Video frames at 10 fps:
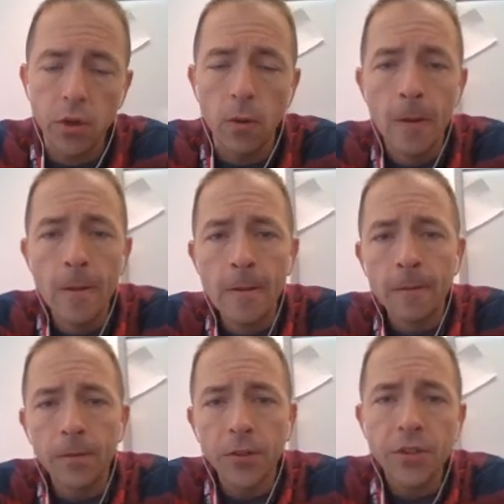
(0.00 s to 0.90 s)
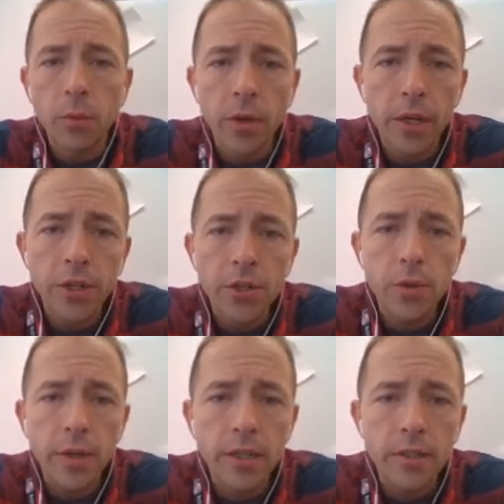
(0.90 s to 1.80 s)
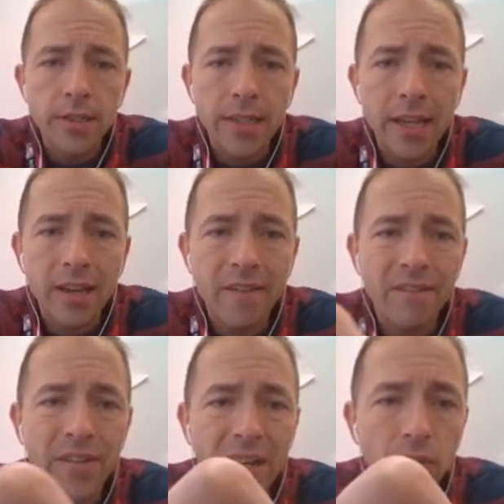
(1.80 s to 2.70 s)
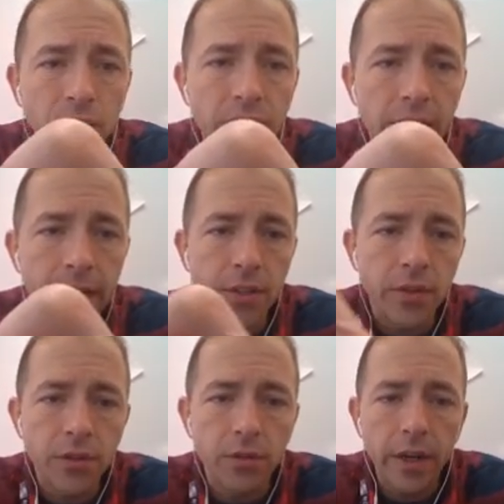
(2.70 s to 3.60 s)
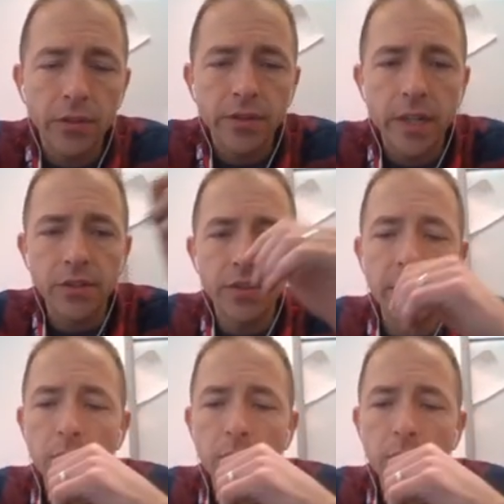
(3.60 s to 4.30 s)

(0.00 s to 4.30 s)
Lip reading: So first thing we're going to do is take vital signs, right? So vital signs is the thing